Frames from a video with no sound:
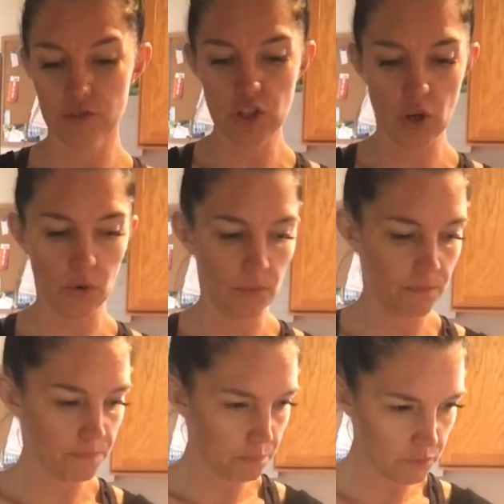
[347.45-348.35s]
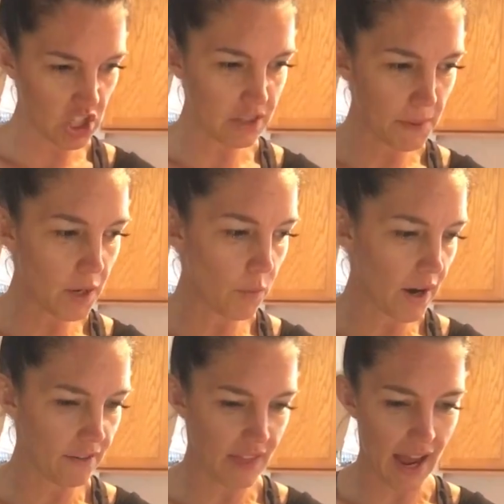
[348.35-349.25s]
So just be
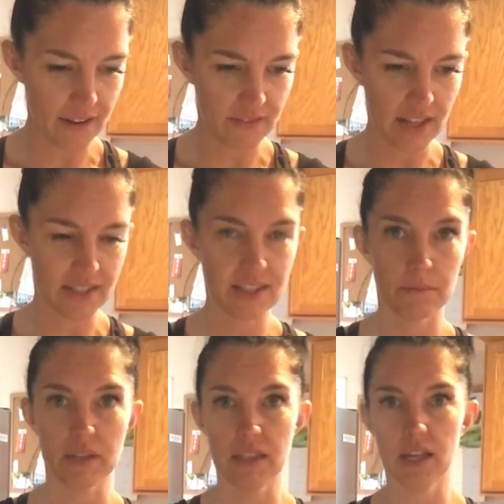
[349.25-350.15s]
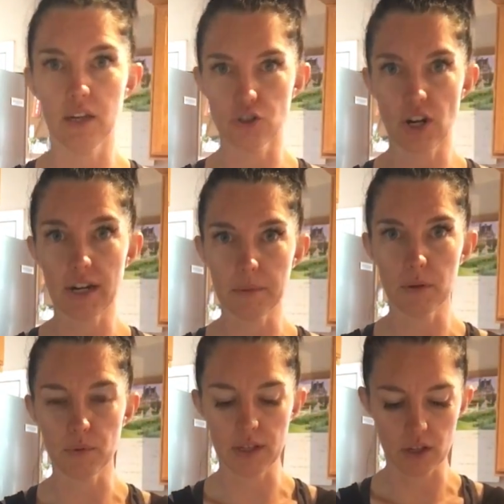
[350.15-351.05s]
aware of that if that's something that you're trying to be
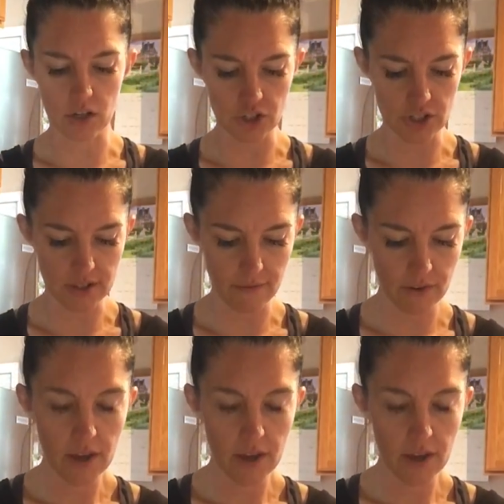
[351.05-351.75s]
really conscious of.